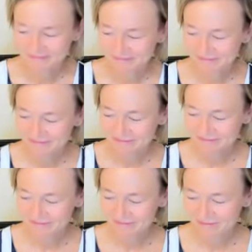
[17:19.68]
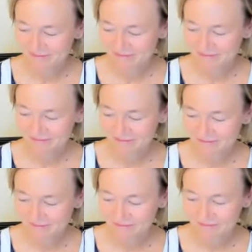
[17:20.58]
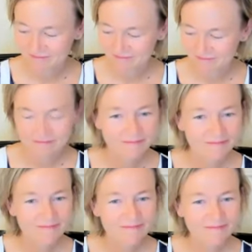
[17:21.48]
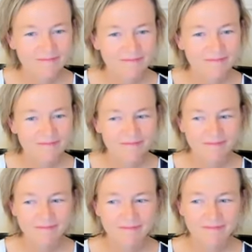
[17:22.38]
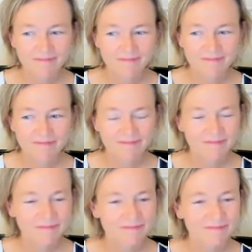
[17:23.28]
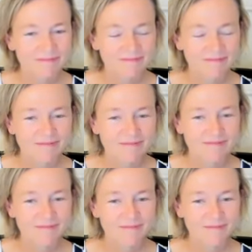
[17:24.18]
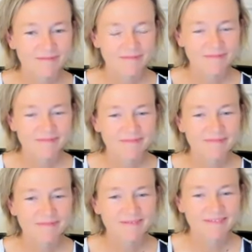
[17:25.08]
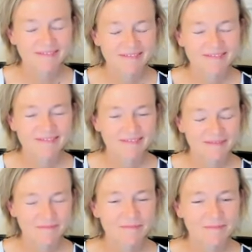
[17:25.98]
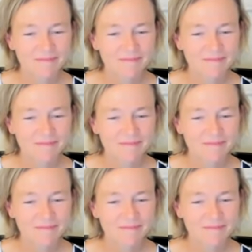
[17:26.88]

(not speaking)